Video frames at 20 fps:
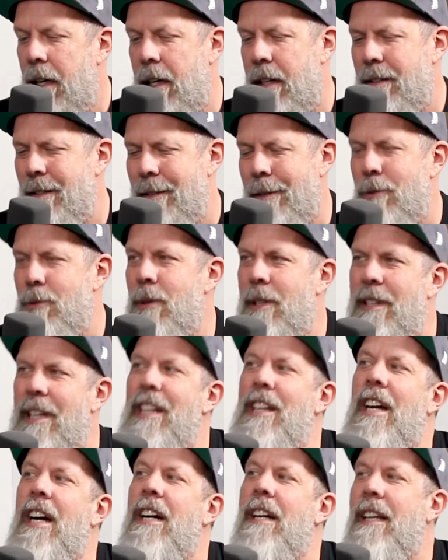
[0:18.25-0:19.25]
That's what the
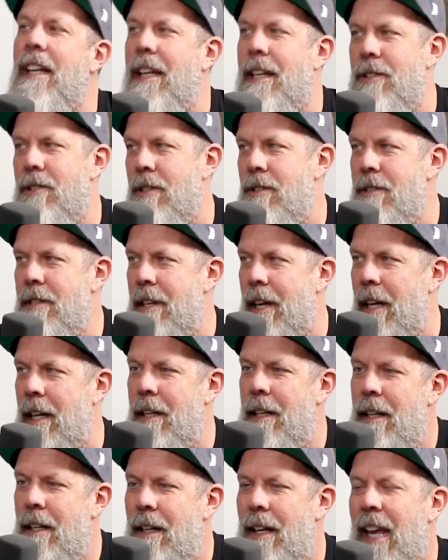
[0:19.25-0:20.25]
young kids are
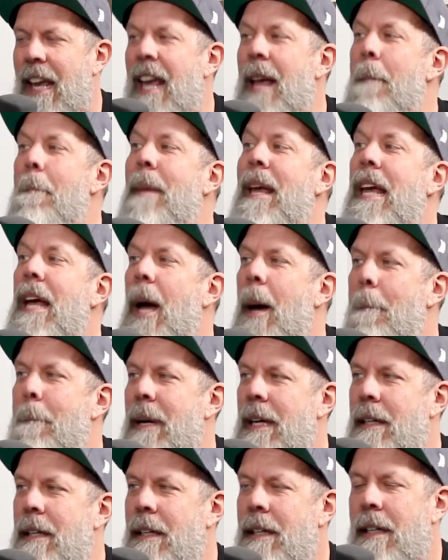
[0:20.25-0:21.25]
saying. Hit me up.
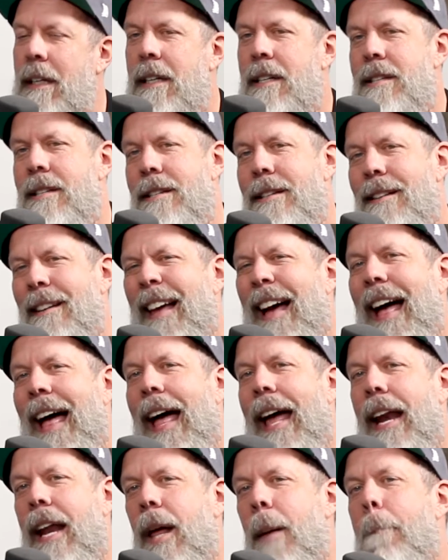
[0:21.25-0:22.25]

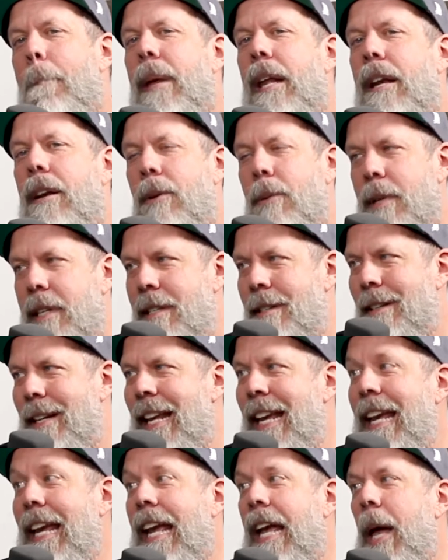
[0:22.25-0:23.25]
Slide up into his
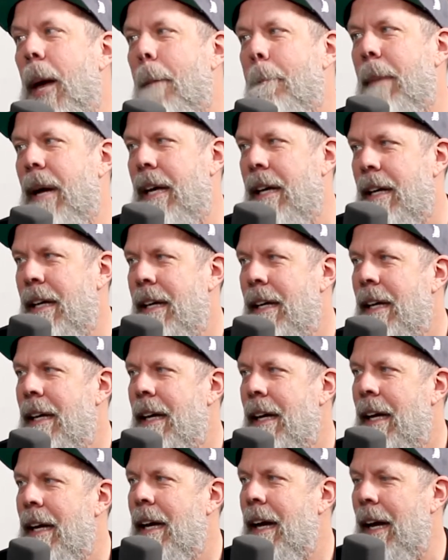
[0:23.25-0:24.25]
DM.
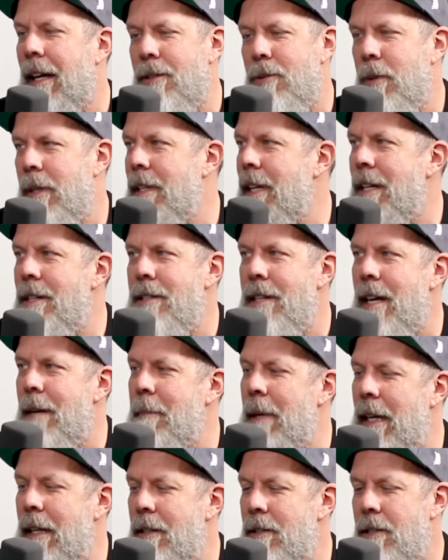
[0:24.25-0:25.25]
That's what they say,
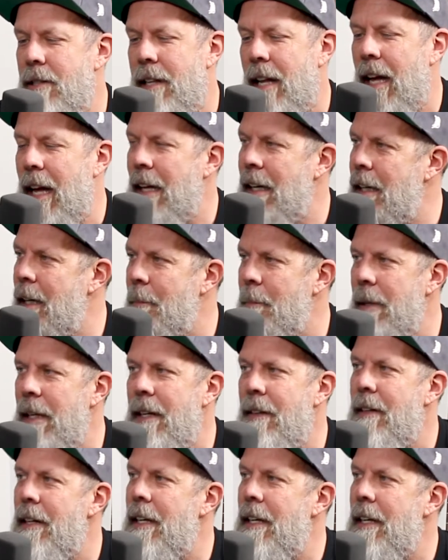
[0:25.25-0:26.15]
man. Sliding up into the